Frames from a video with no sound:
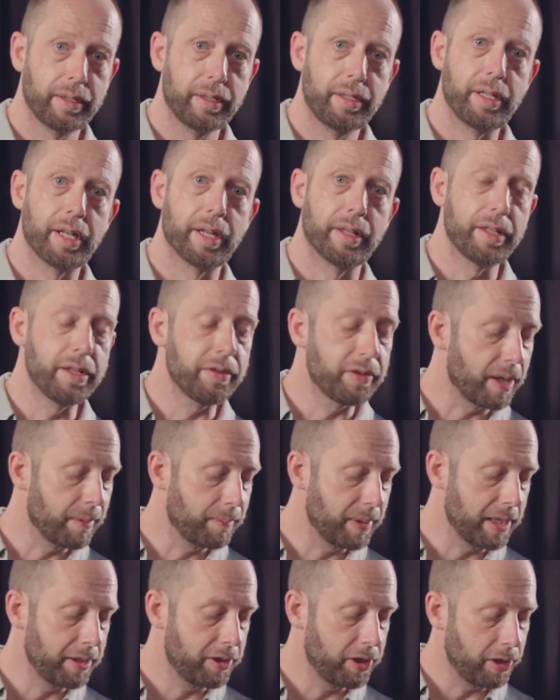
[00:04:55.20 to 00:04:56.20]
Now this
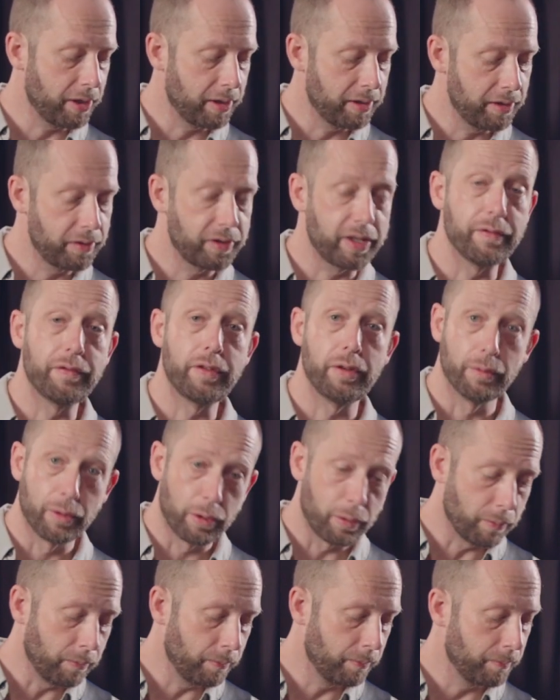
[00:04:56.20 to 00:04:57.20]
arpeggio, this gives you
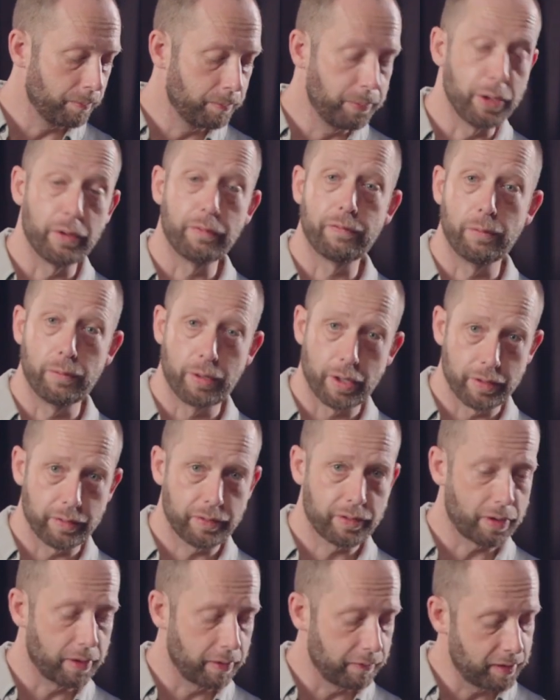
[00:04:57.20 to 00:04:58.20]
all beautiful
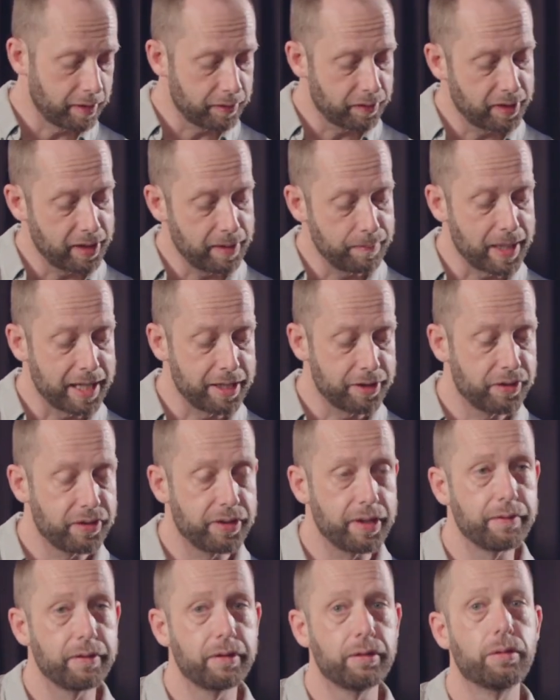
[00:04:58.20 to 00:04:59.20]
notes over the C major
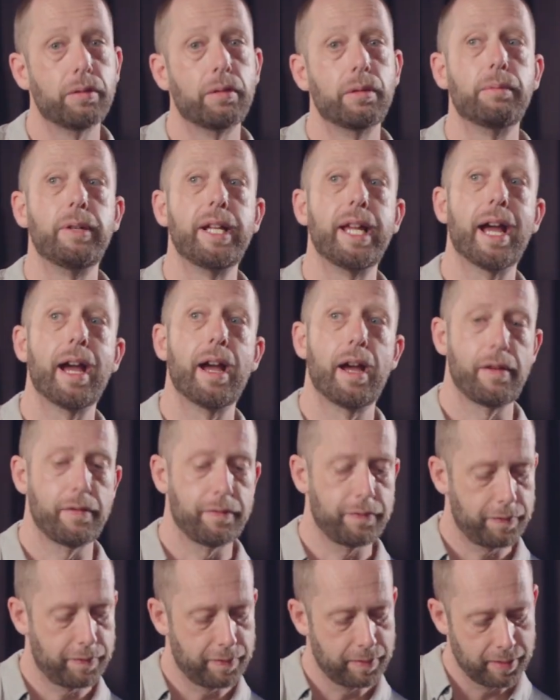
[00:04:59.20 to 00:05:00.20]
7 chord. We have
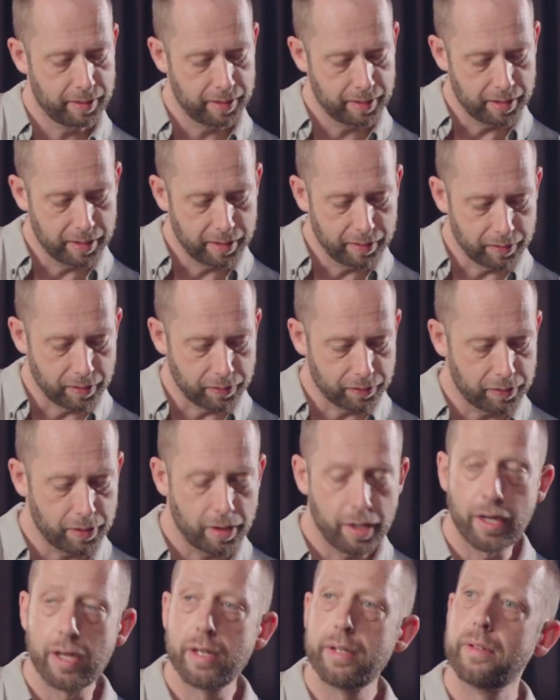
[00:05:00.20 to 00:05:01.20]
the
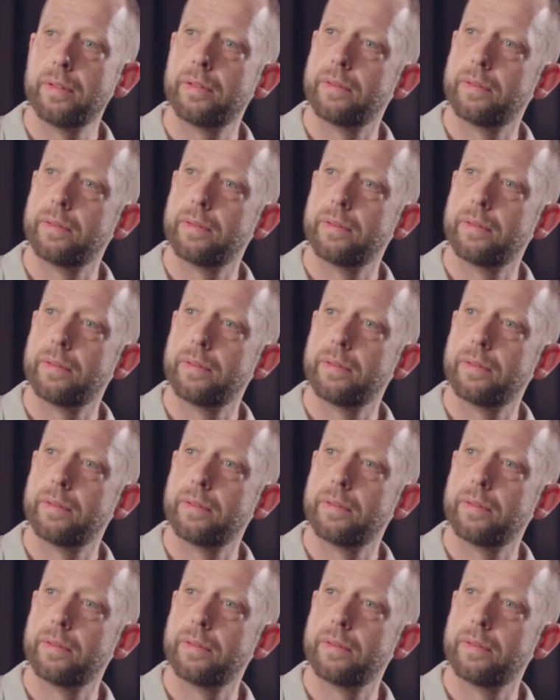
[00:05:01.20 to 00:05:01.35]
3rd,